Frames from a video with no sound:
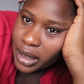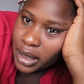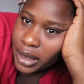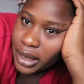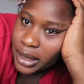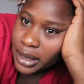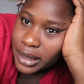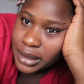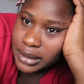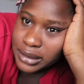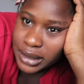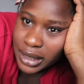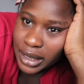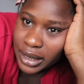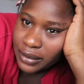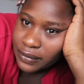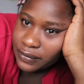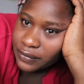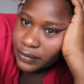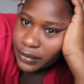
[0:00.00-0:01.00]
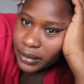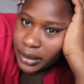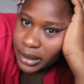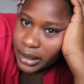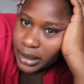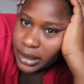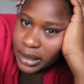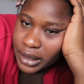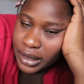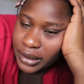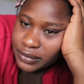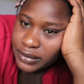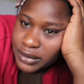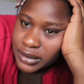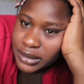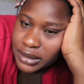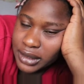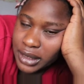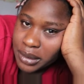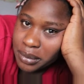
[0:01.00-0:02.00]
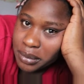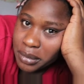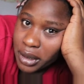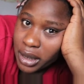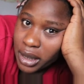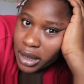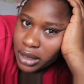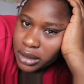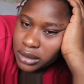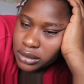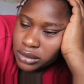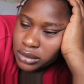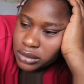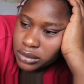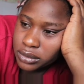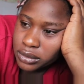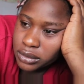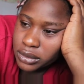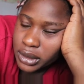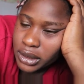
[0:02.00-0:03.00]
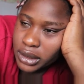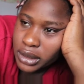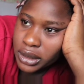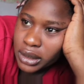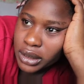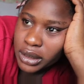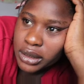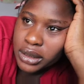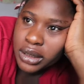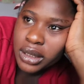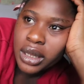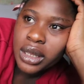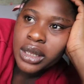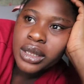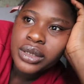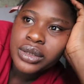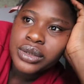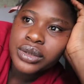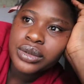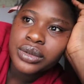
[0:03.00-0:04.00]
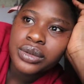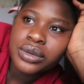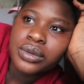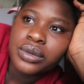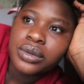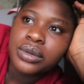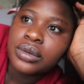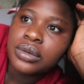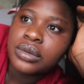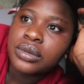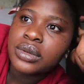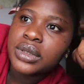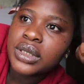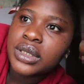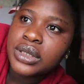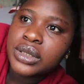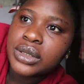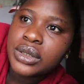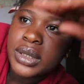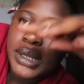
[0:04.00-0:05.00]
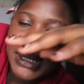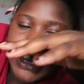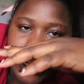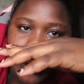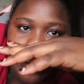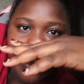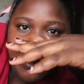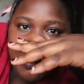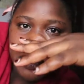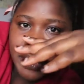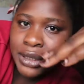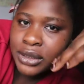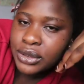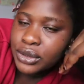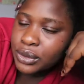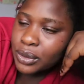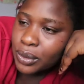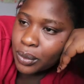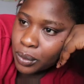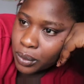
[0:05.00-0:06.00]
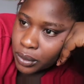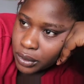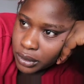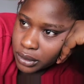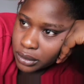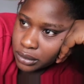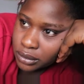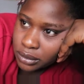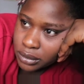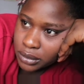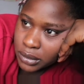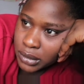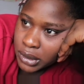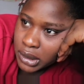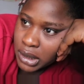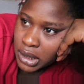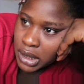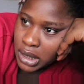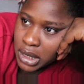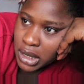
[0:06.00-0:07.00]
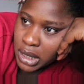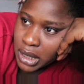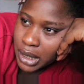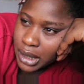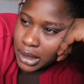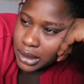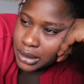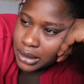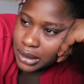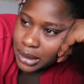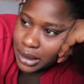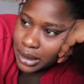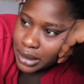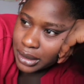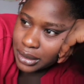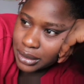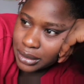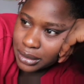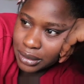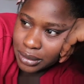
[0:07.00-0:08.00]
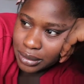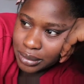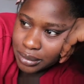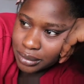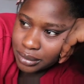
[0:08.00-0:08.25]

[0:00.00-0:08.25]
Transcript: I can't have the same handle again. So it's just Timmy Banjo one, and then